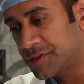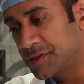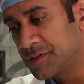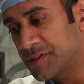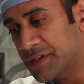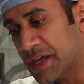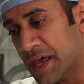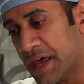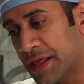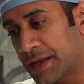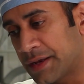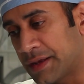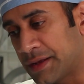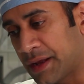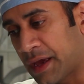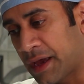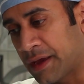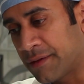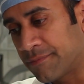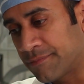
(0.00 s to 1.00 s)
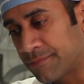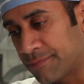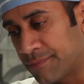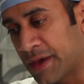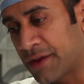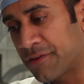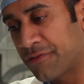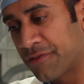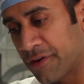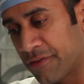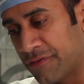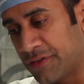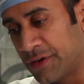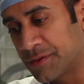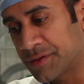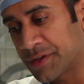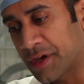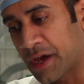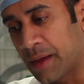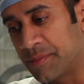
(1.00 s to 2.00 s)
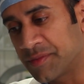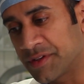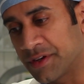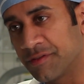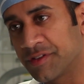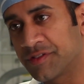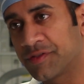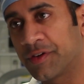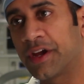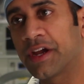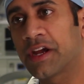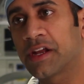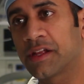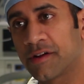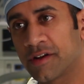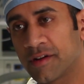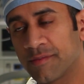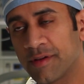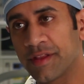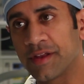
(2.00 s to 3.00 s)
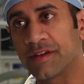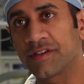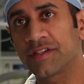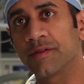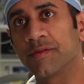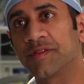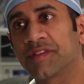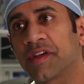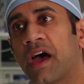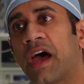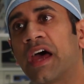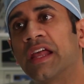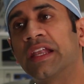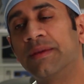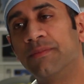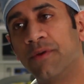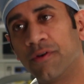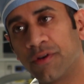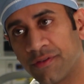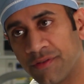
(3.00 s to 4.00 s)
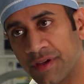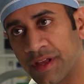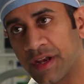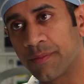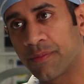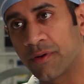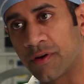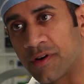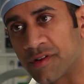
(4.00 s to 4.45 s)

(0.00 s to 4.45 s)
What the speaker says: Suzanne and I met for a few times, and it was very clear to me that she was a highly motivated